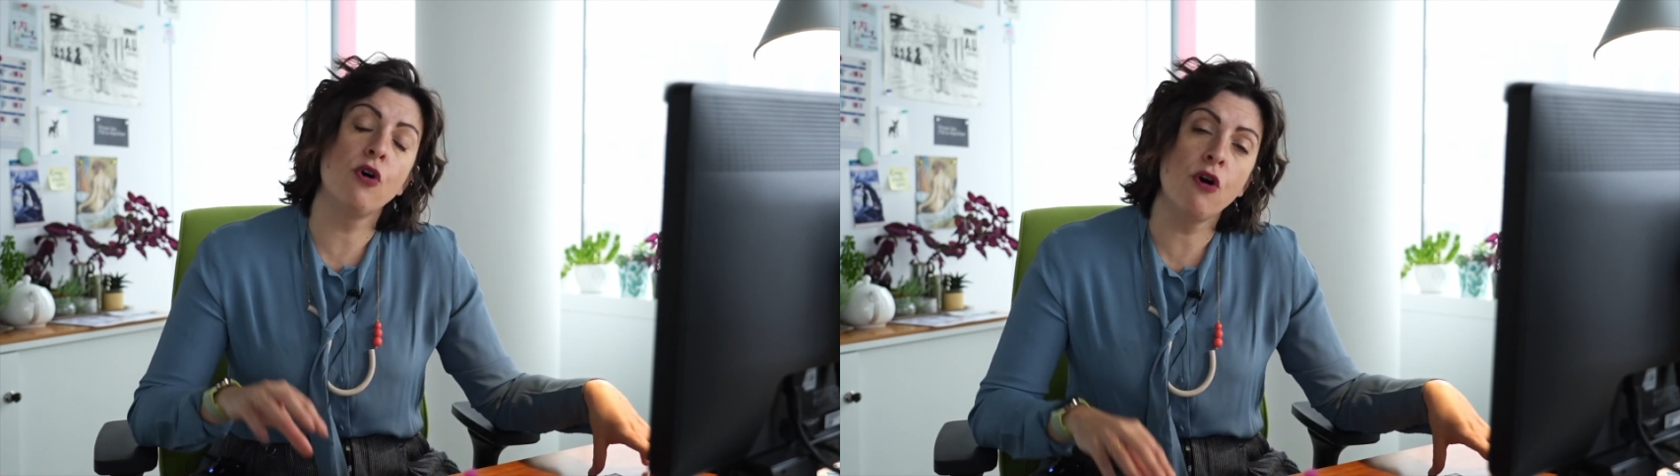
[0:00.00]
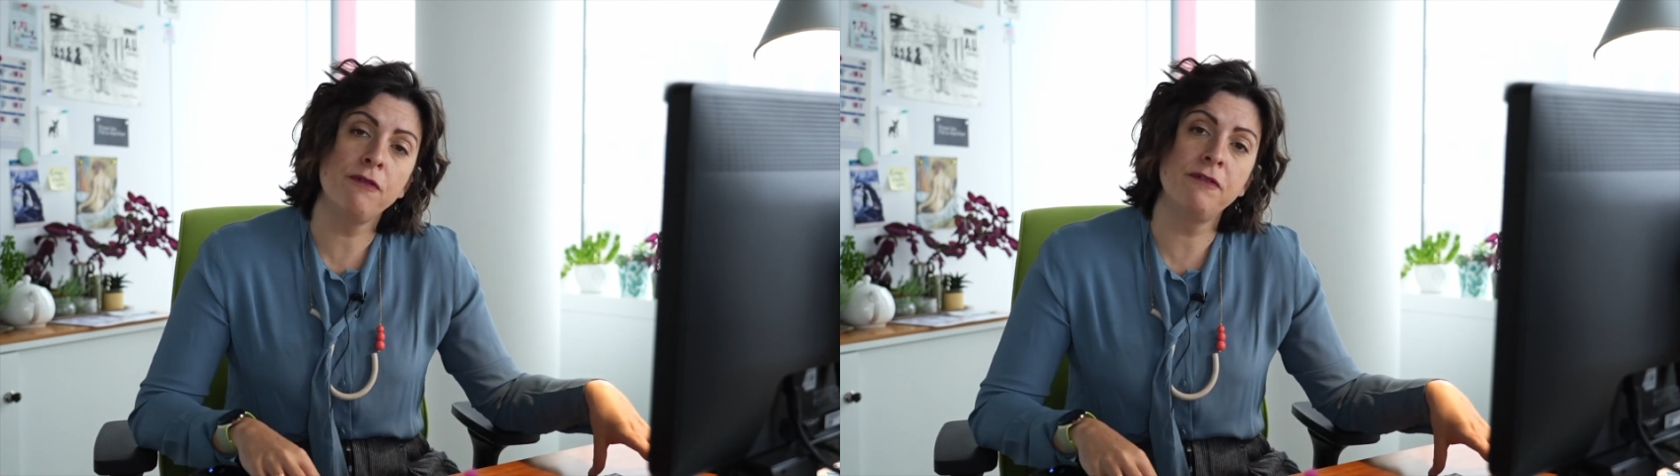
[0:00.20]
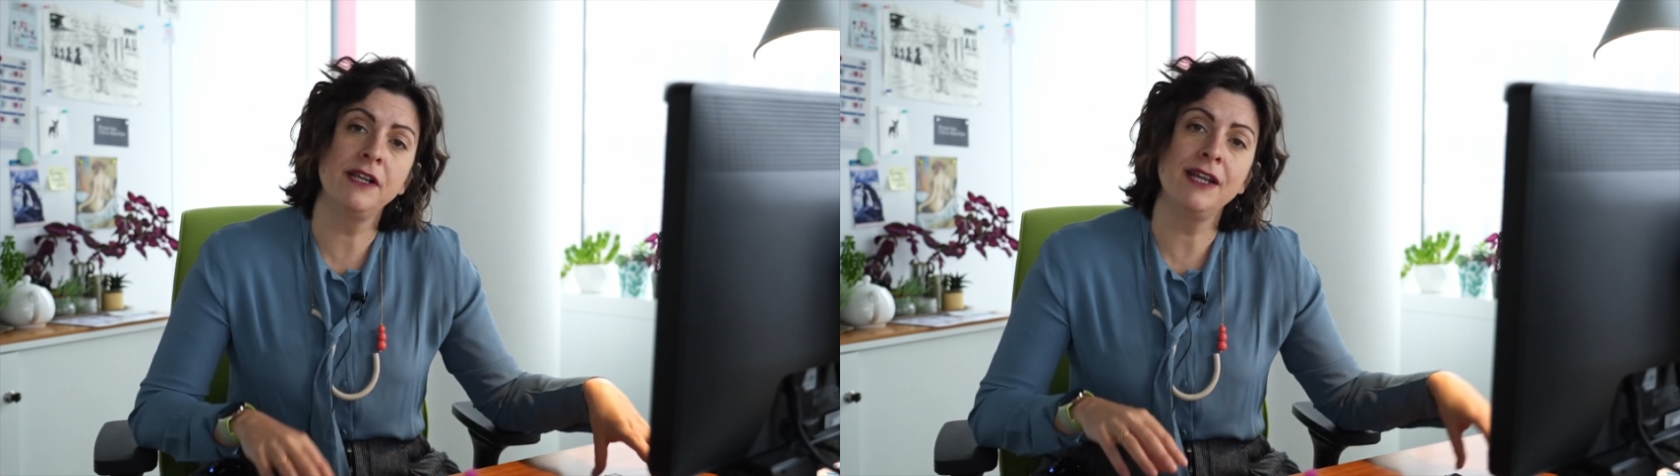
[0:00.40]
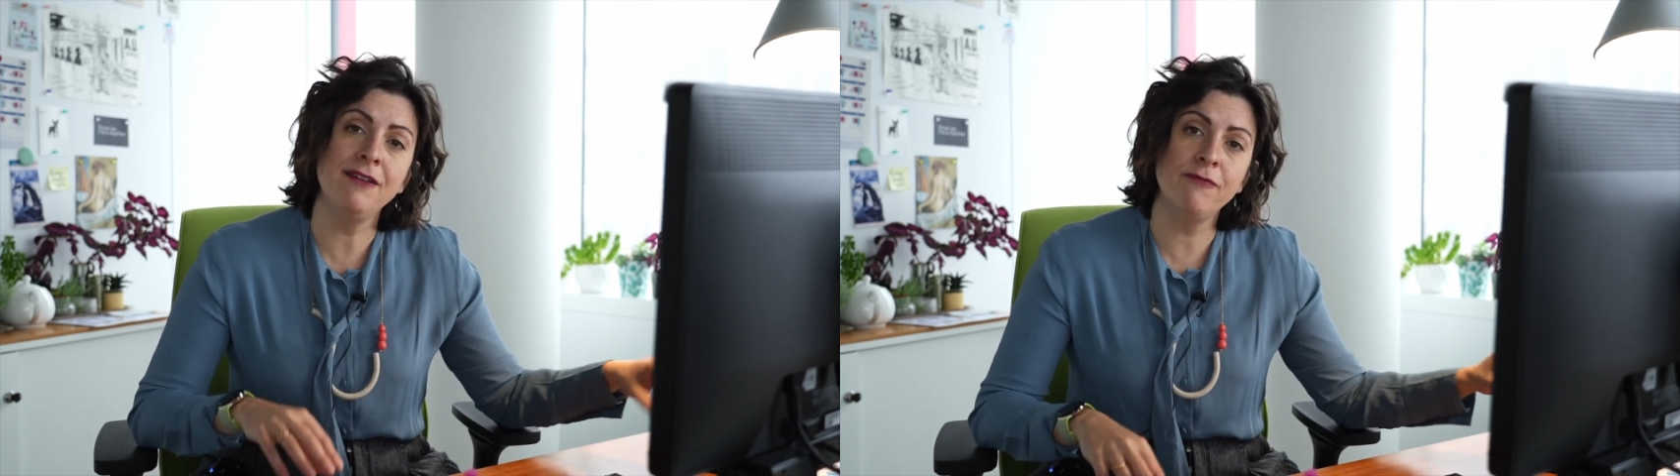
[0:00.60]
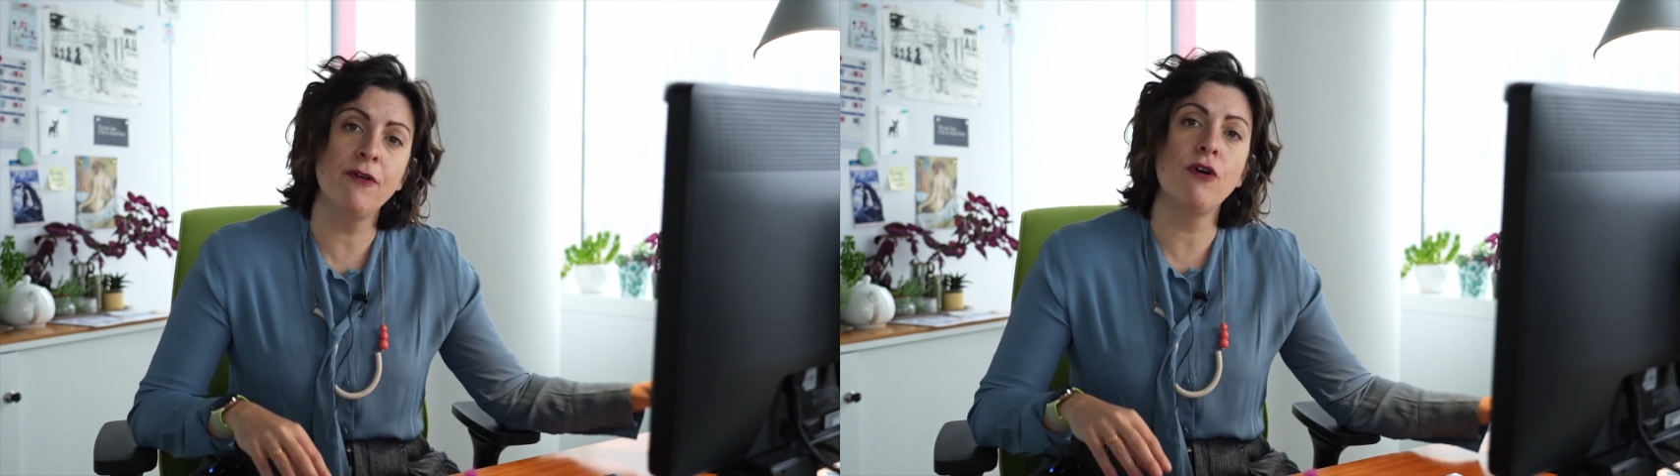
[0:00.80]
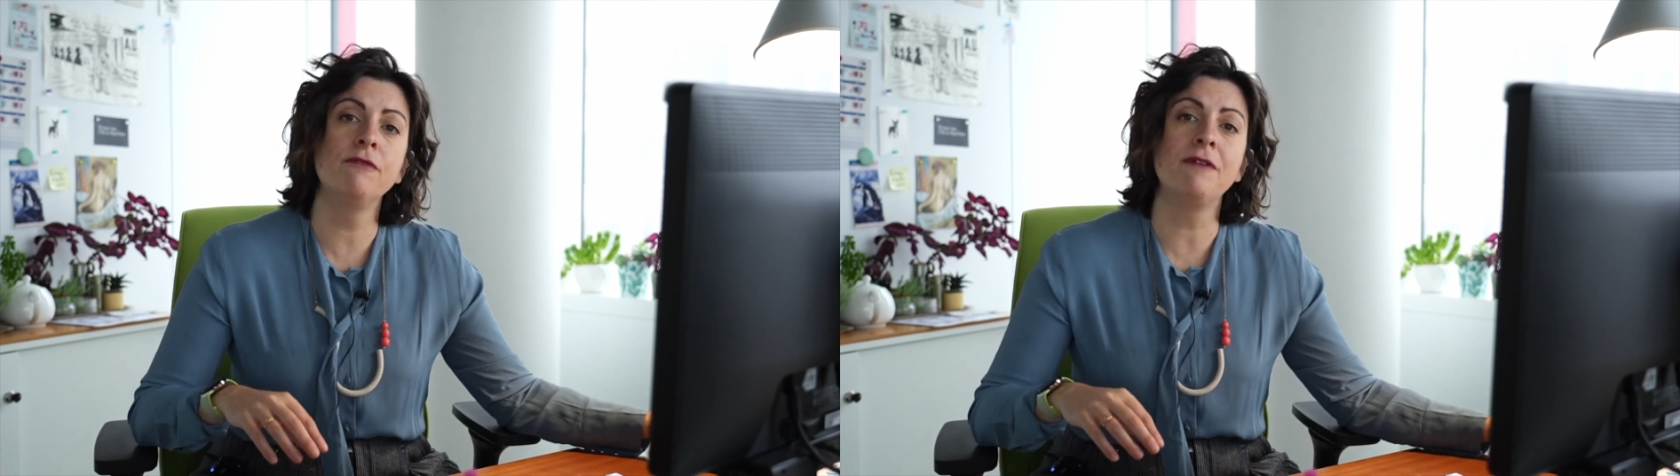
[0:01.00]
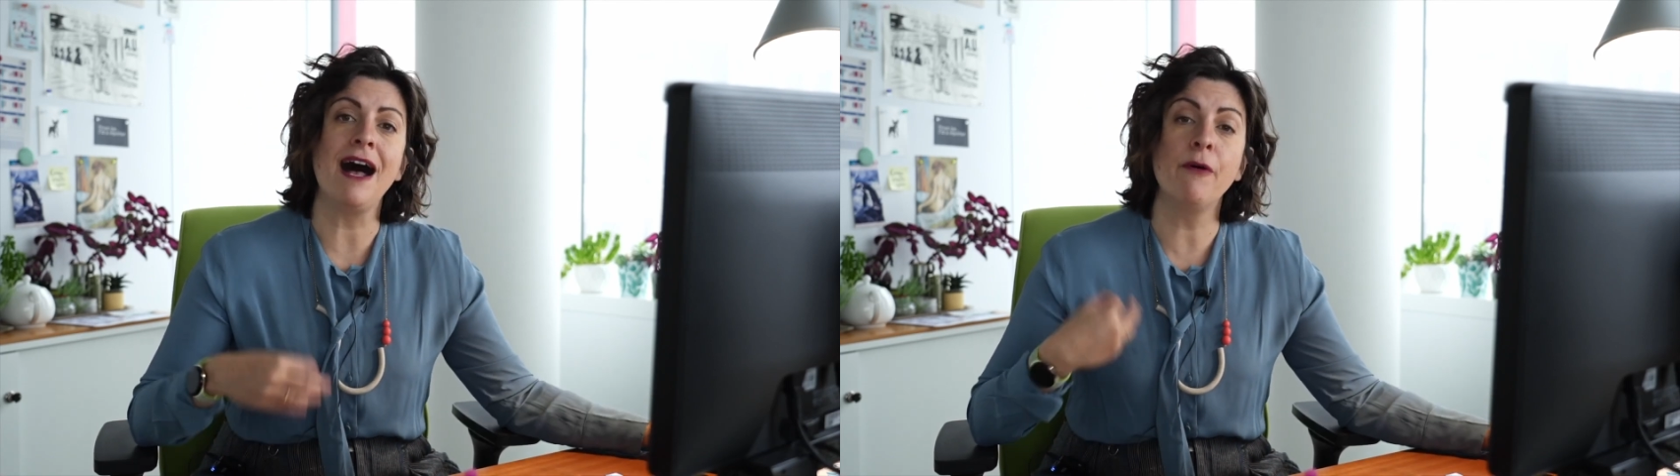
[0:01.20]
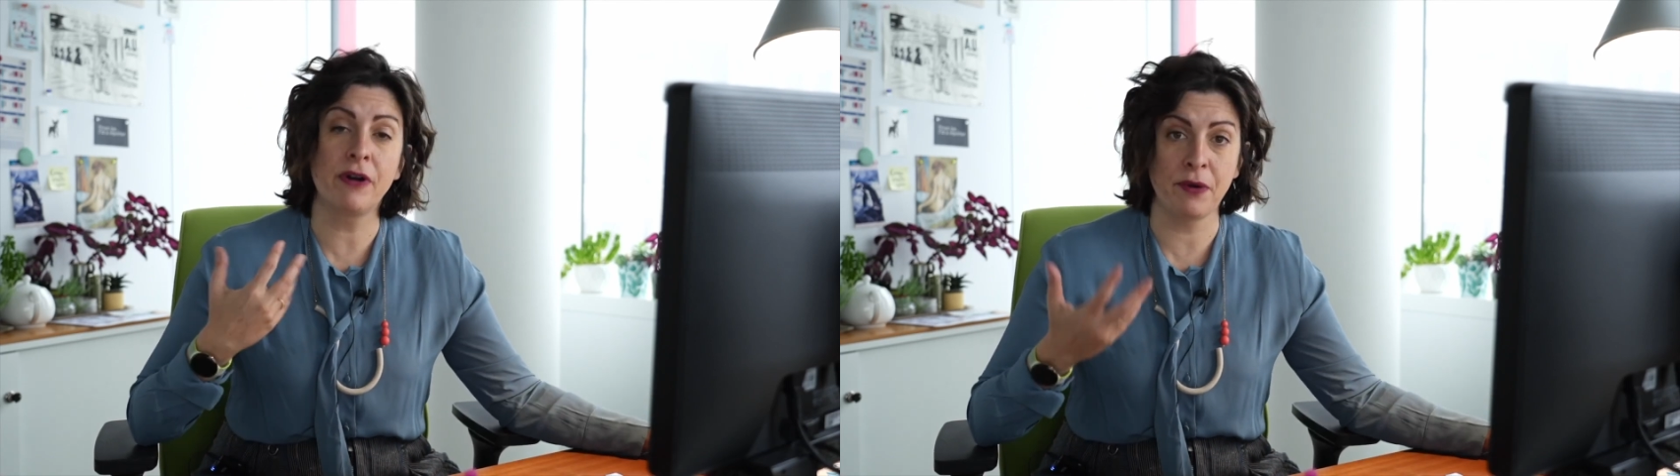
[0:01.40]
often involve our